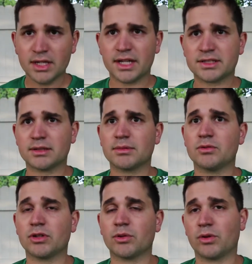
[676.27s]
it's something
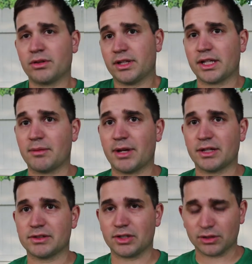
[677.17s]
really worth thinking
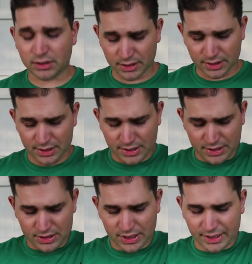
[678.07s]
about. So
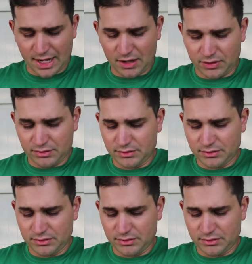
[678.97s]
check it out.